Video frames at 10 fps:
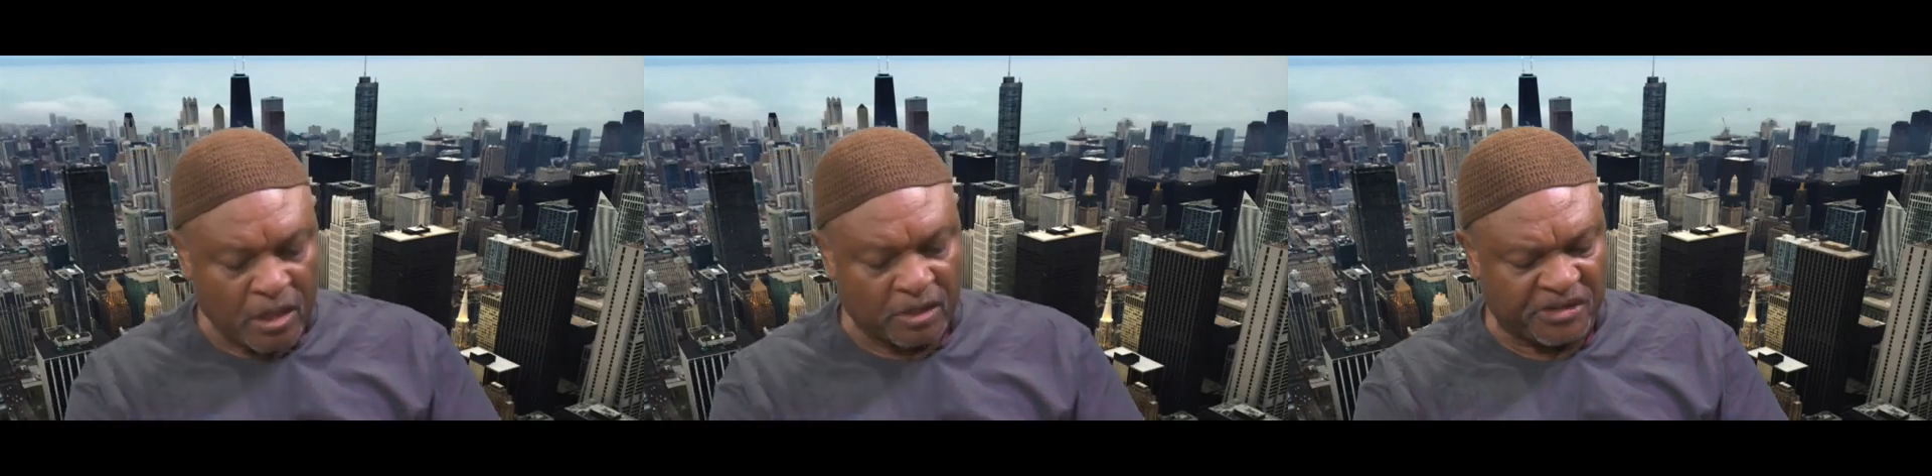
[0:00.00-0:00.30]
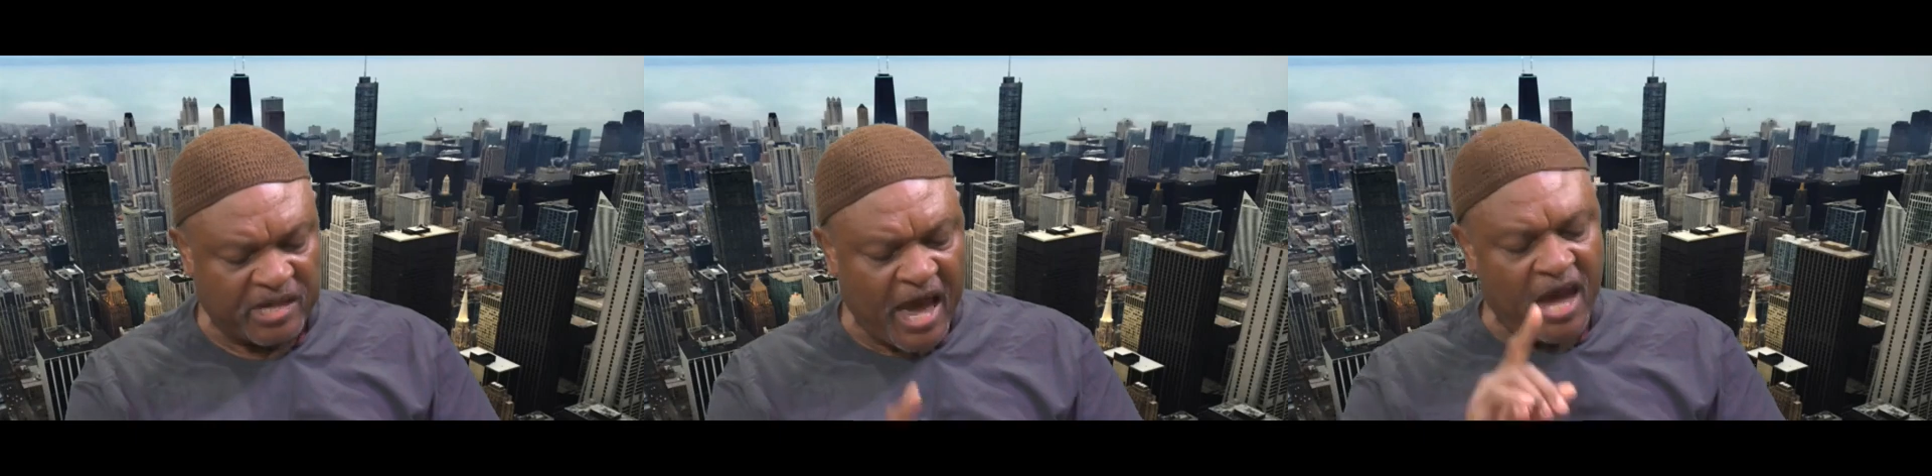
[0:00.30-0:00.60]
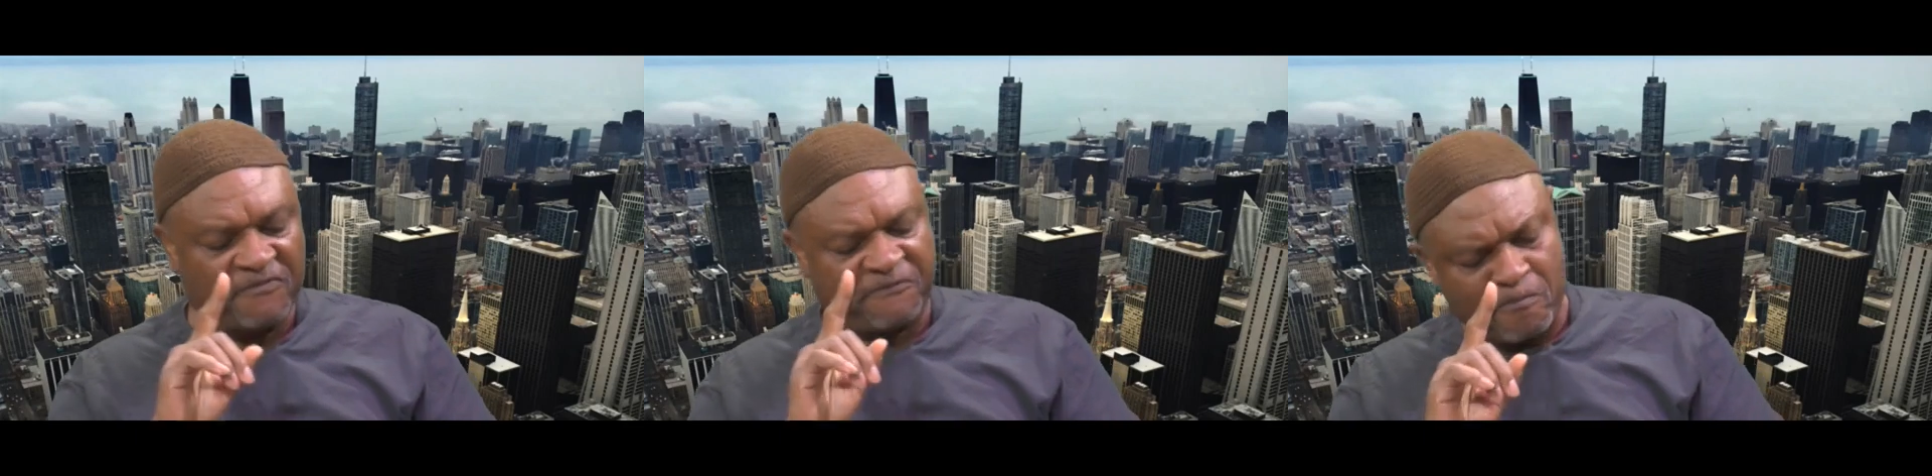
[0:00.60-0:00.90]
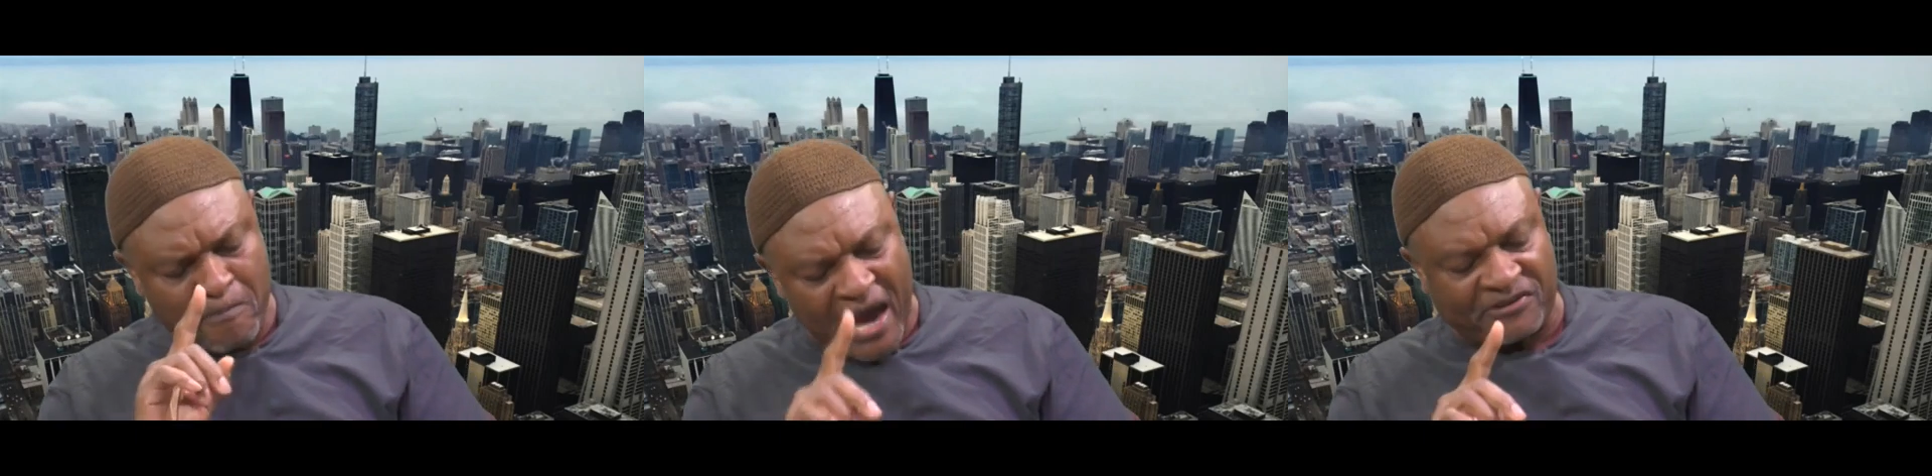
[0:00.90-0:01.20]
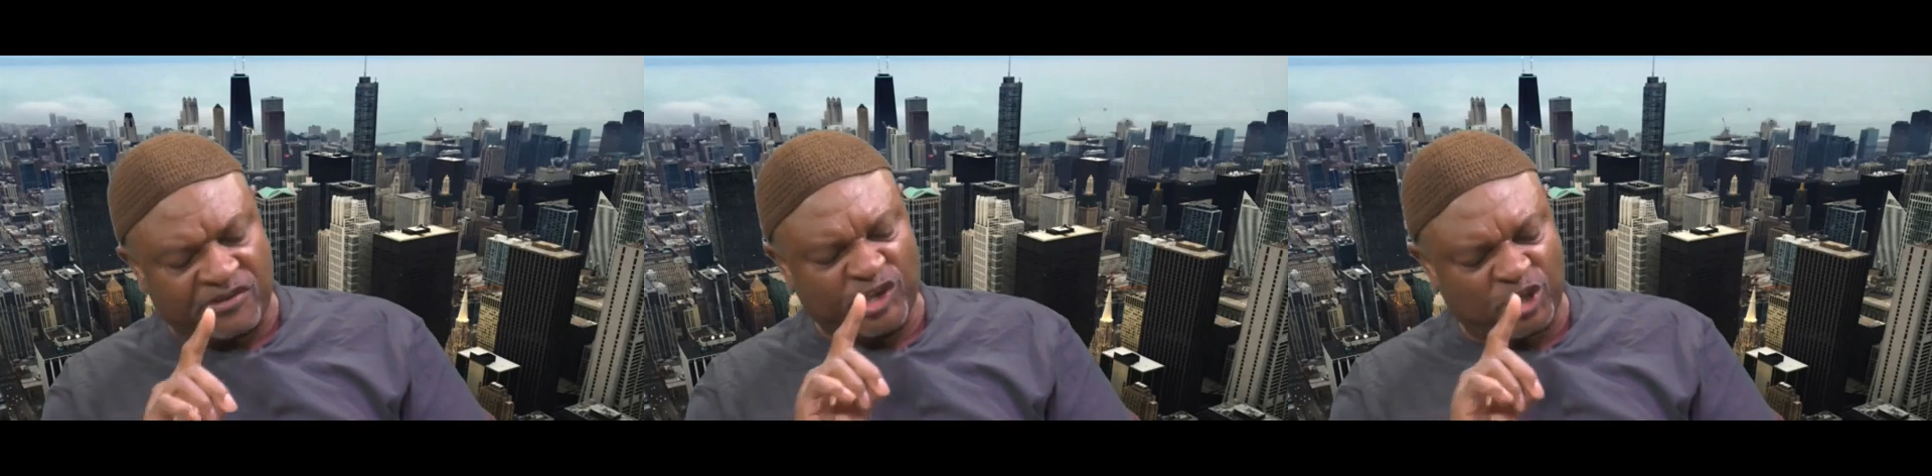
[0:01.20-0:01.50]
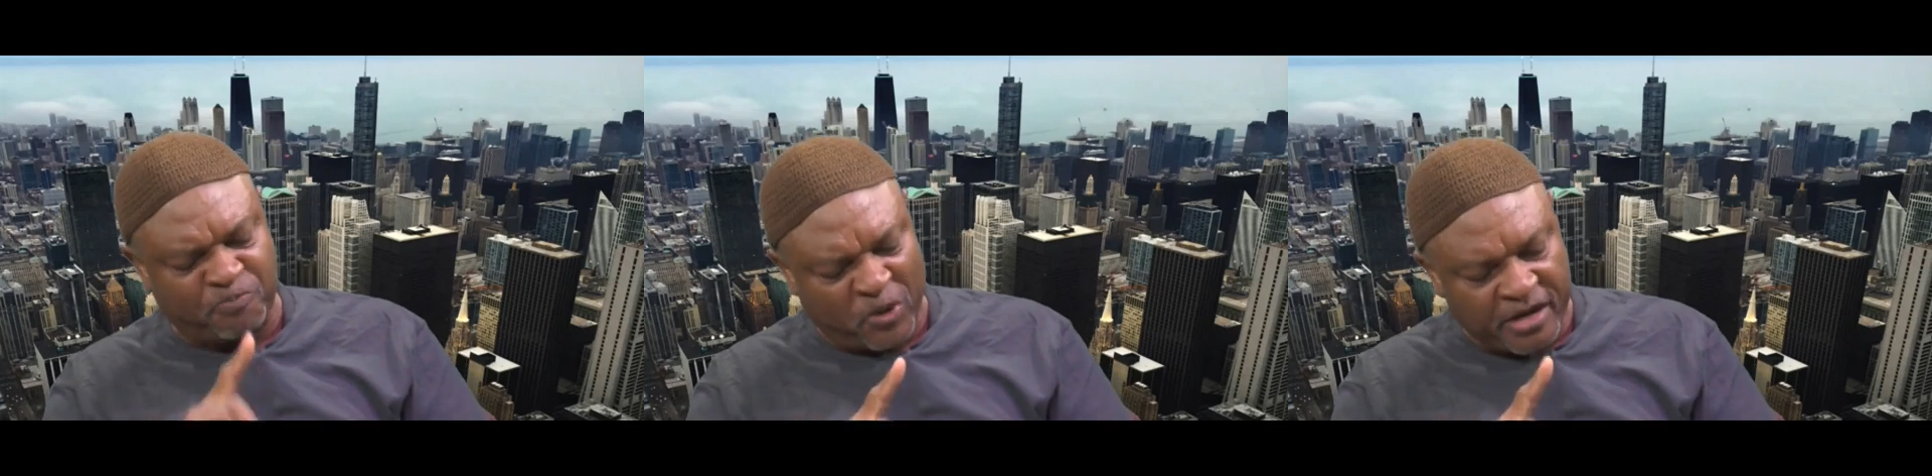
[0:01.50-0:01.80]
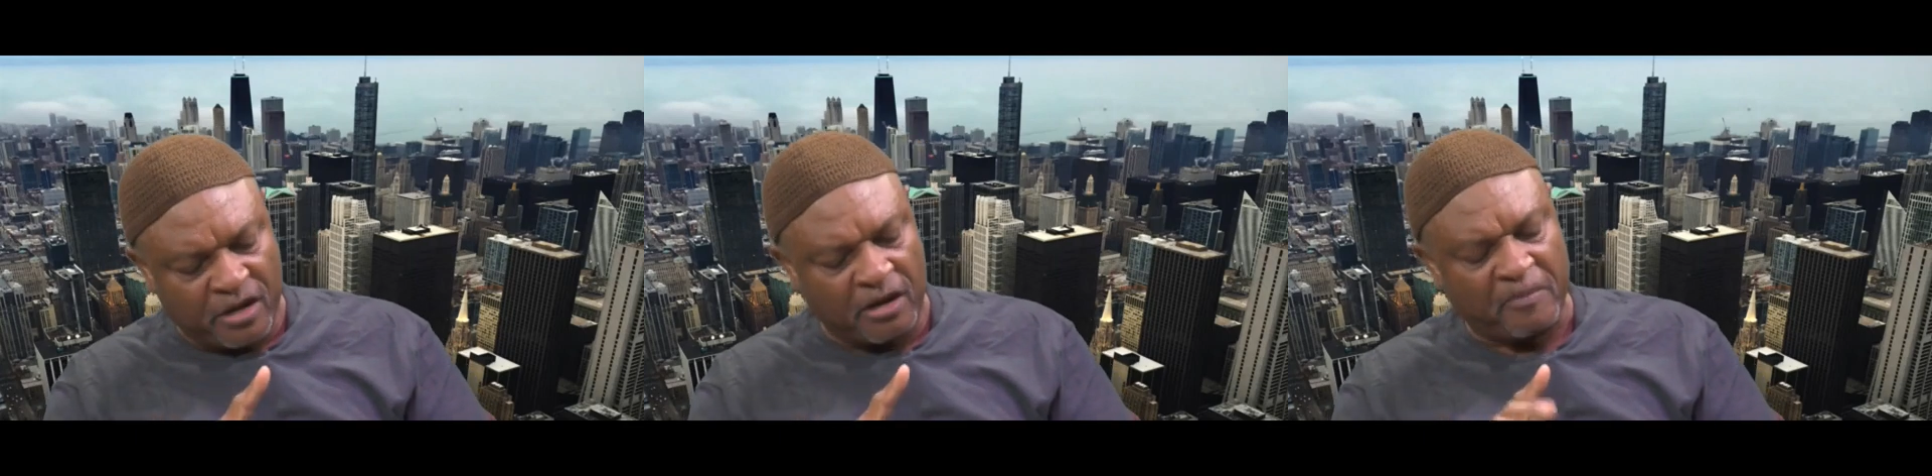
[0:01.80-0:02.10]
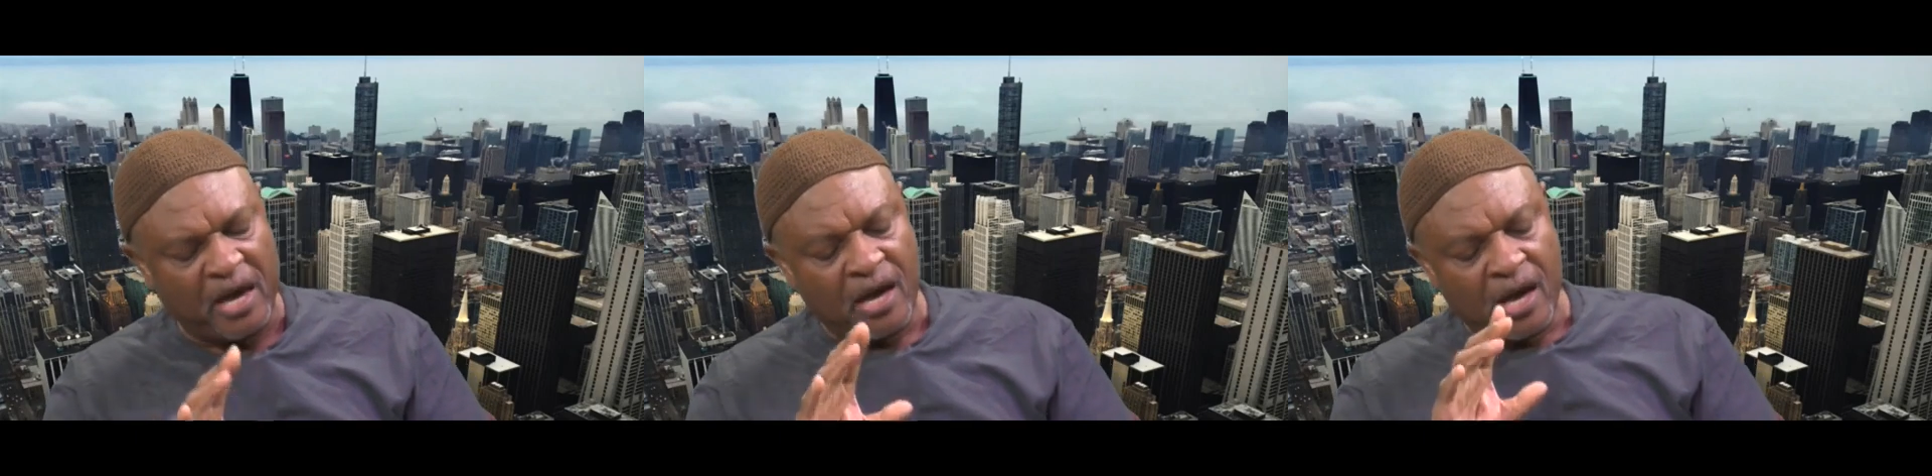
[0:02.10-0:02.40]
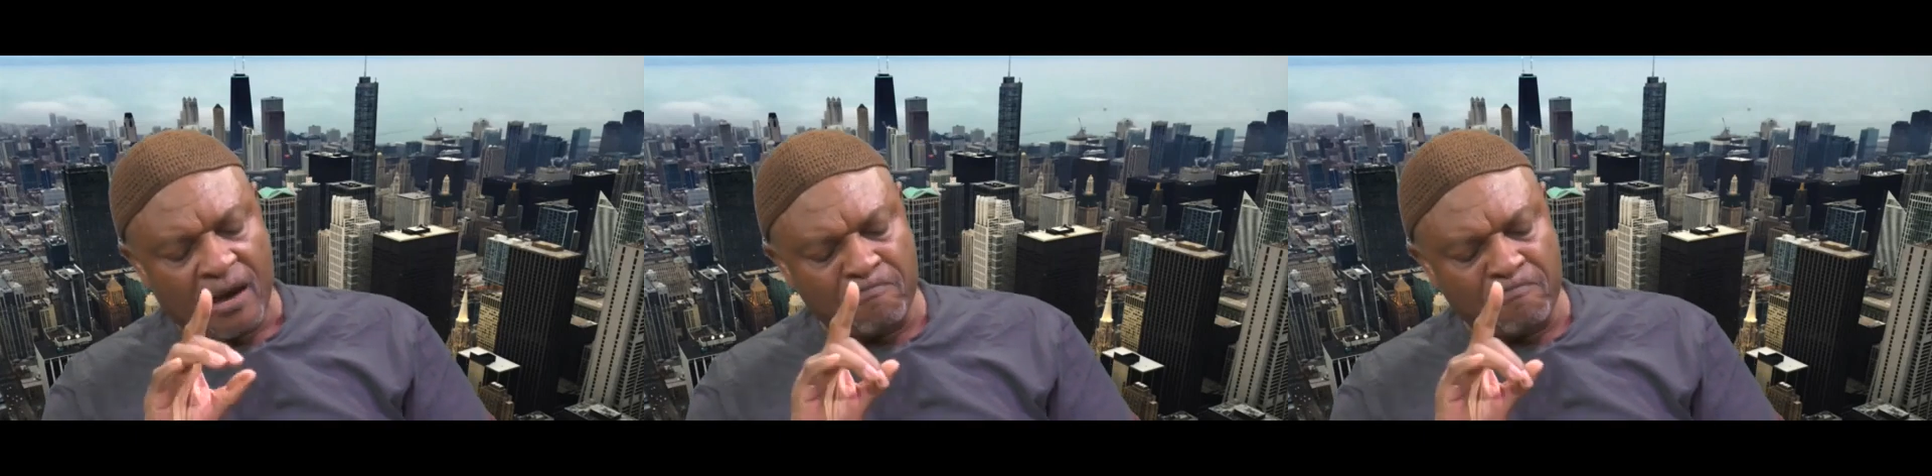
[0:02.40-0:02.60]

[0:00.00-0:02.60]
The slave masters split up